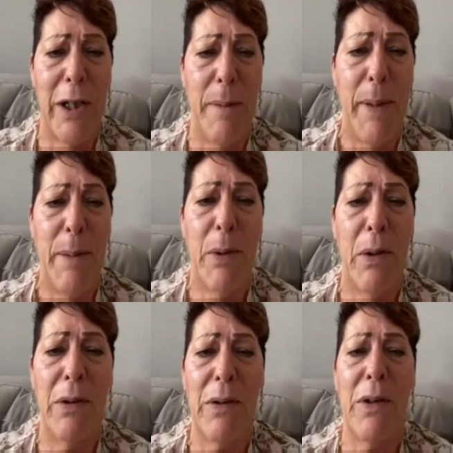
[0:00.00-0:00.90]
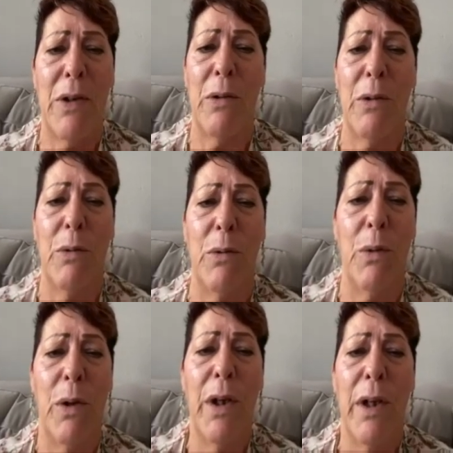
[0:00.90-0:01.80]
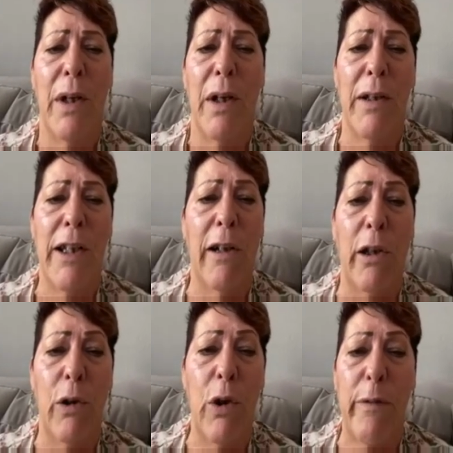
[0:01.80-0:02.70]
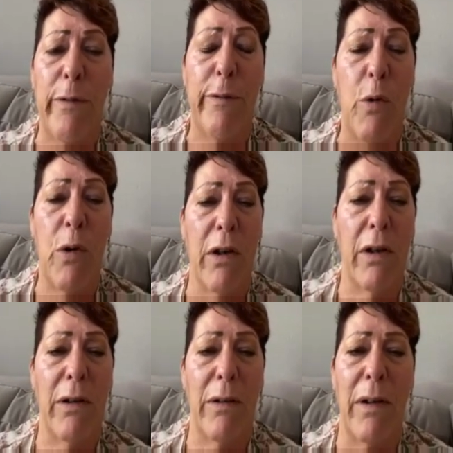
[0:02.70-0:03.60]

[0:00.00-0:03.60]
people, to look for